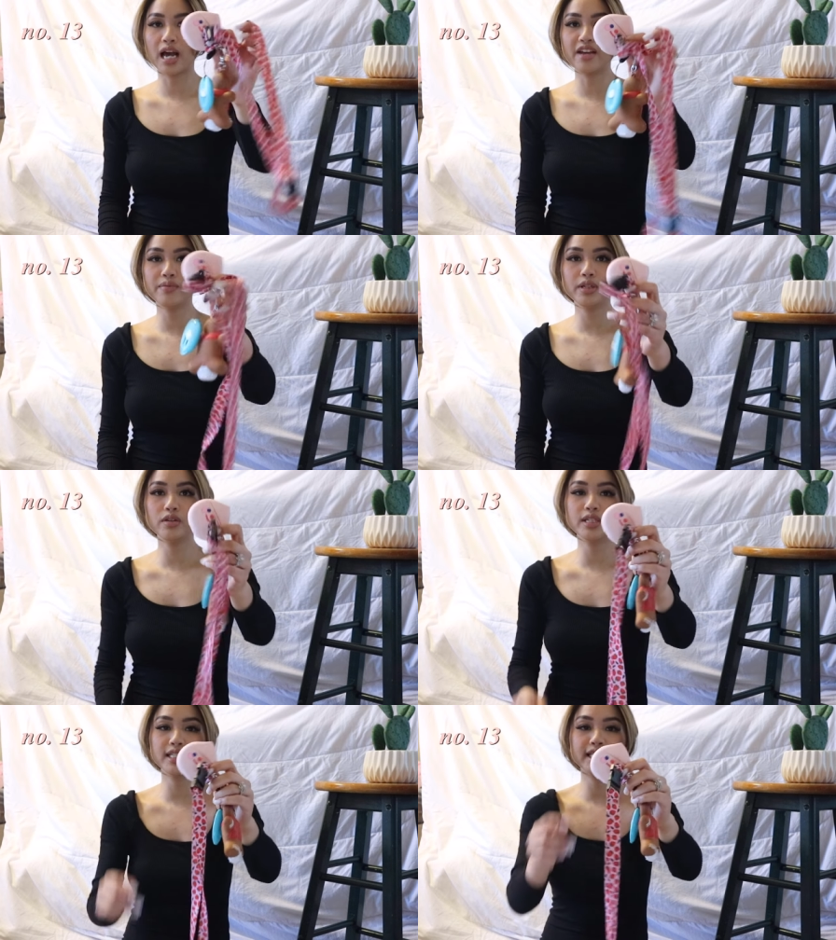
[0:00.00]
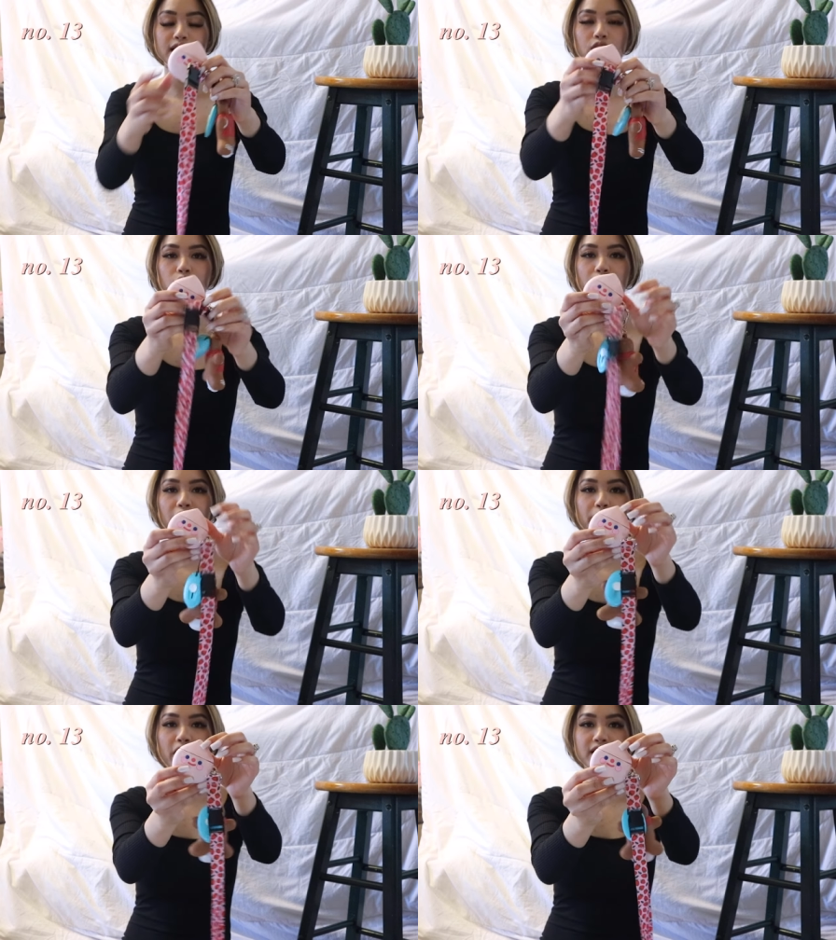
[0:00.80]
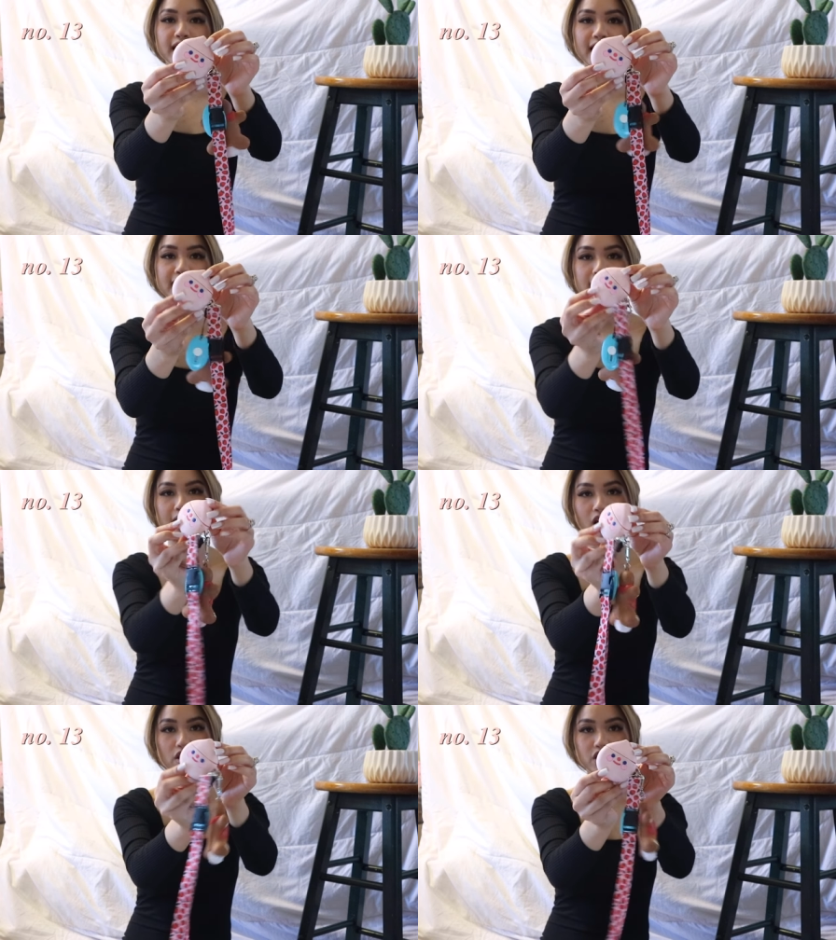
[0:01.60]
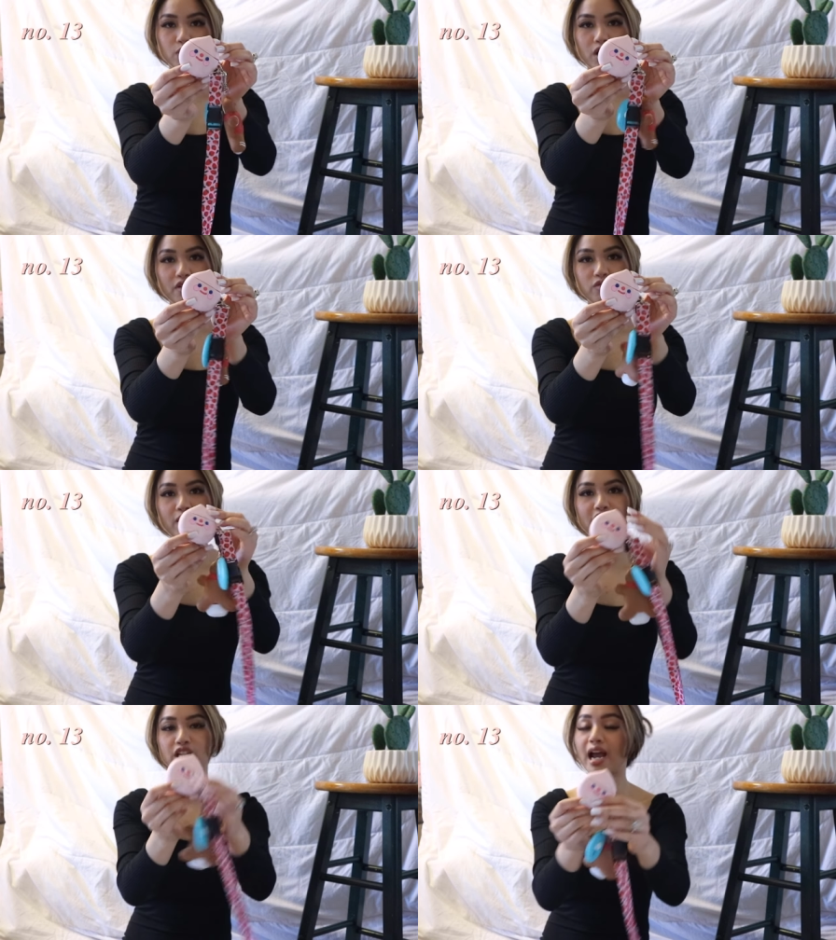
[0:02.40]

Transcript: I've been using silicone AirPods cases. I got this one off Wish.